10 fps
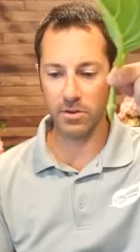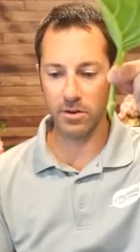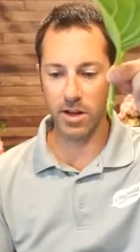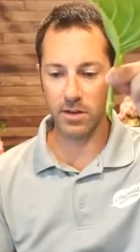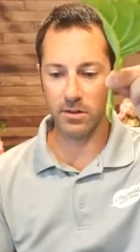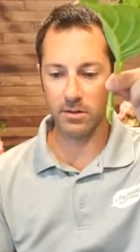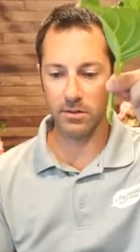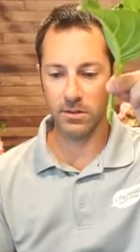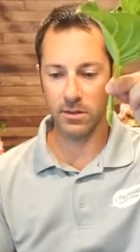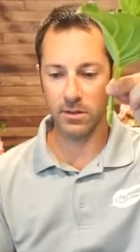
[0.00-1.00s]
degree angle?
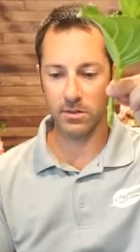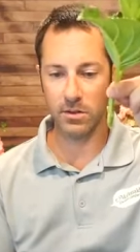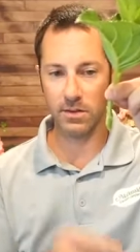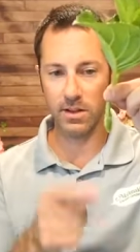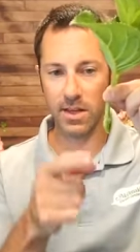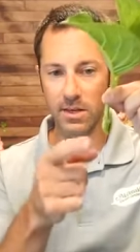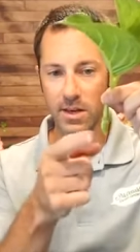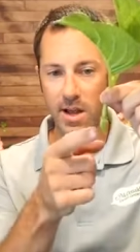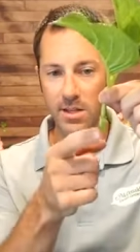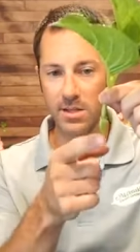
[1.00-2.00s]
So I've got that
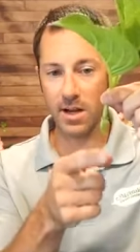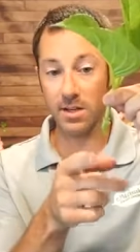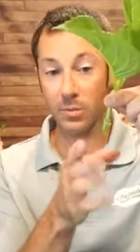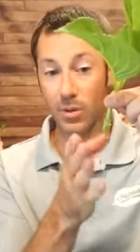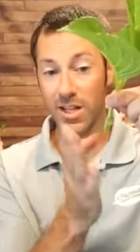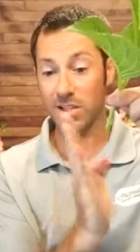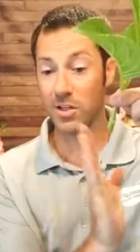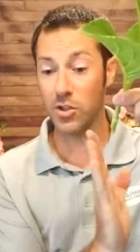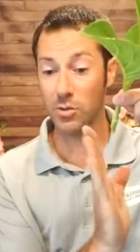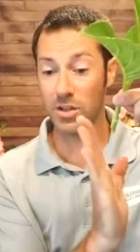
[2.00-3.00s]
nice cut. What that's
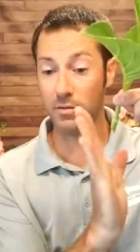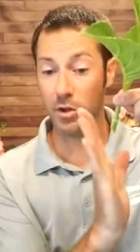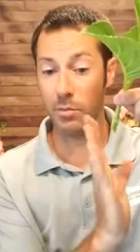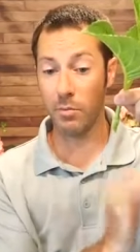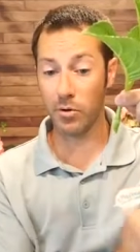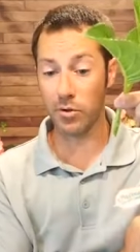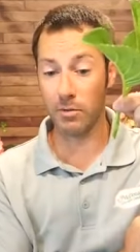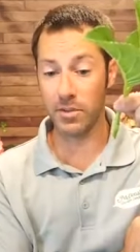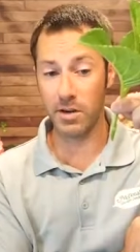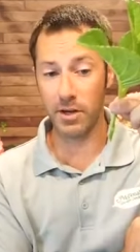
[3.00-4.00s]
going to do is give you a little bit more
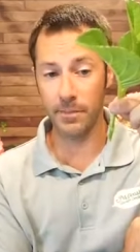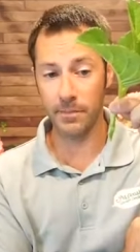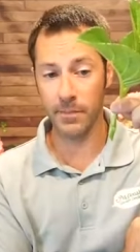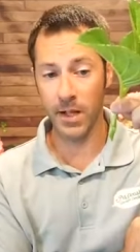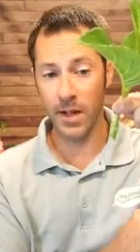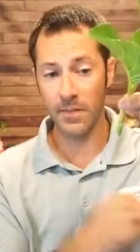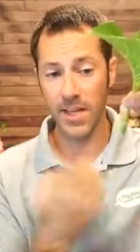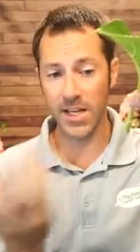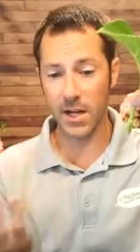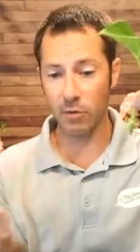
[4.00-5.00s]
surface area.
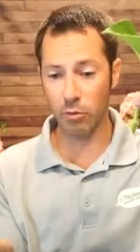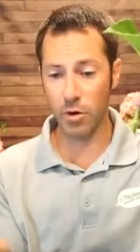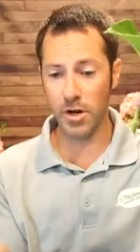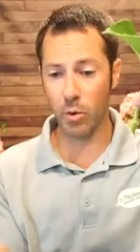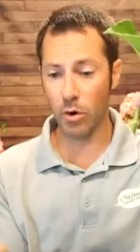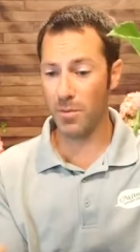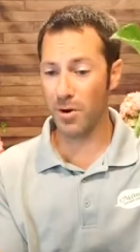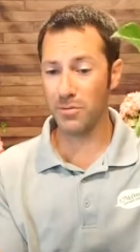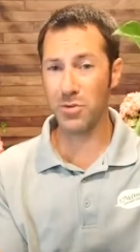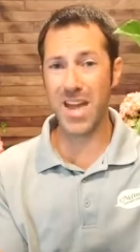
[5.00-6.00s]
Then get a rooting
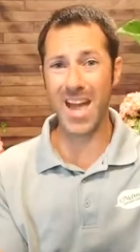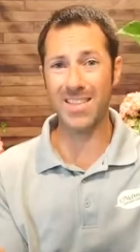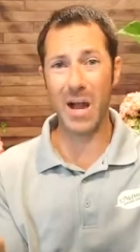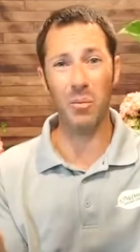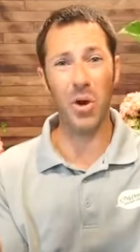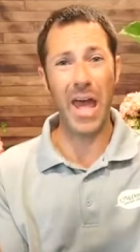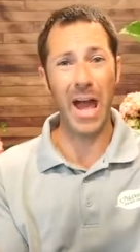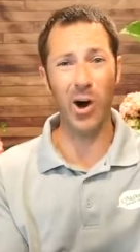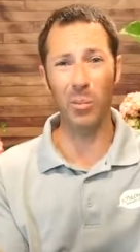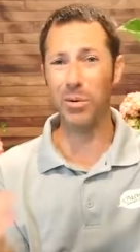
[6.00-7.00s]
hormone if you can, that would
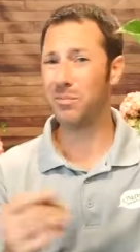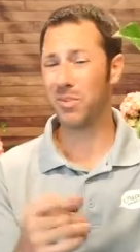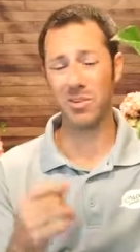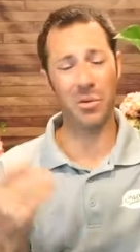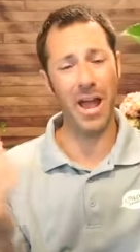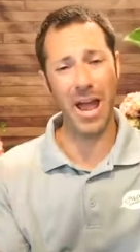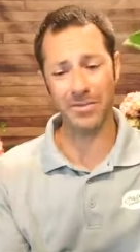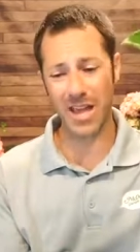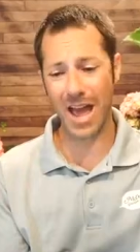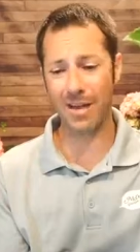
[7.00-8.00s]
help. You don't
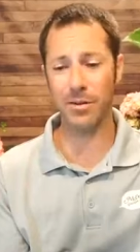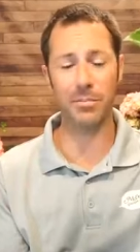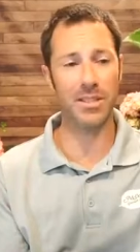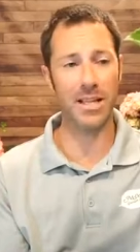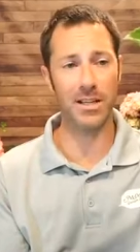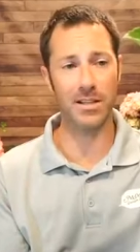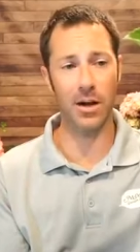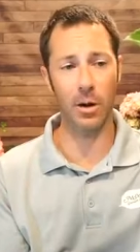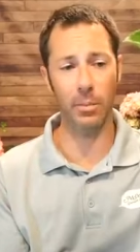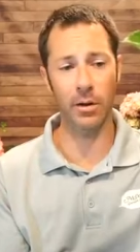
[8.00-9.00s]
have to have it, but that does
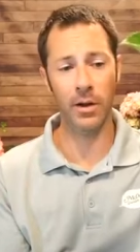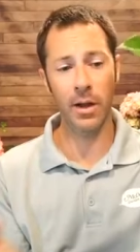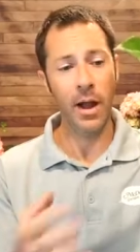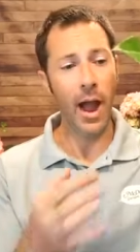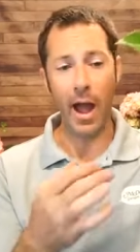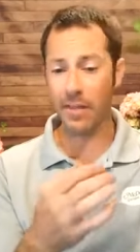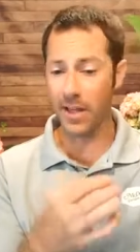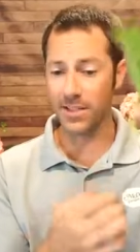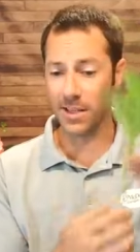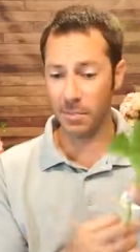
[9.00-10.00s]
help. And
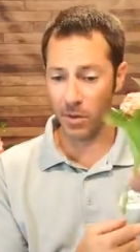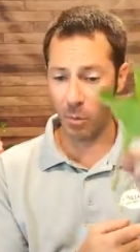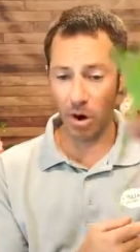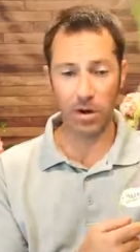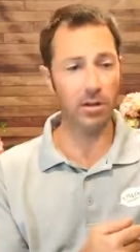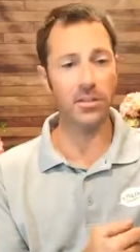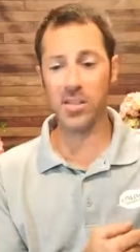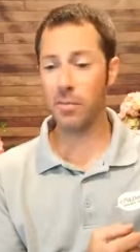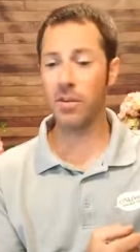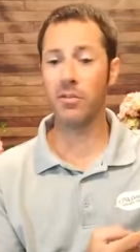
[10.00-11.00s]
then dip it in water,
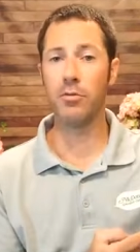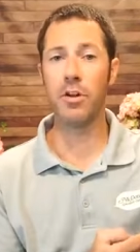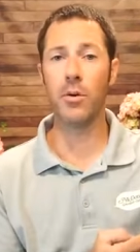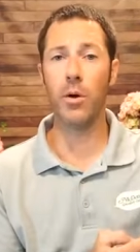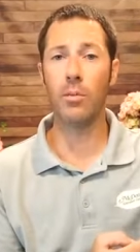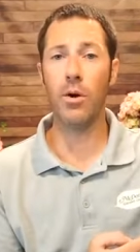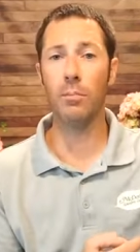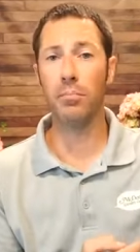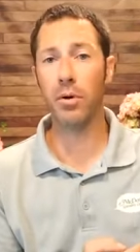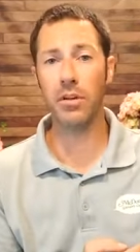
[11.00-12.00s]
dip it in the rooting
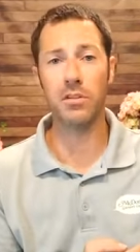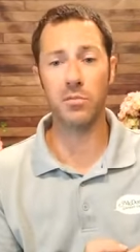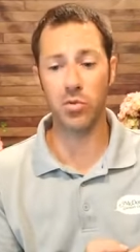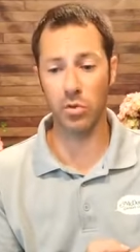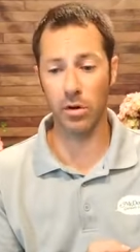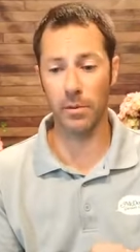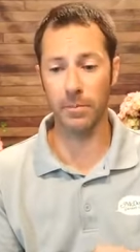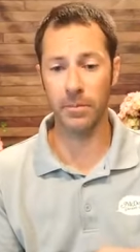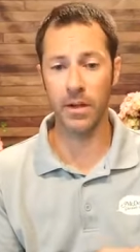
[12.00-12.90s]
hormone, put it in some soil.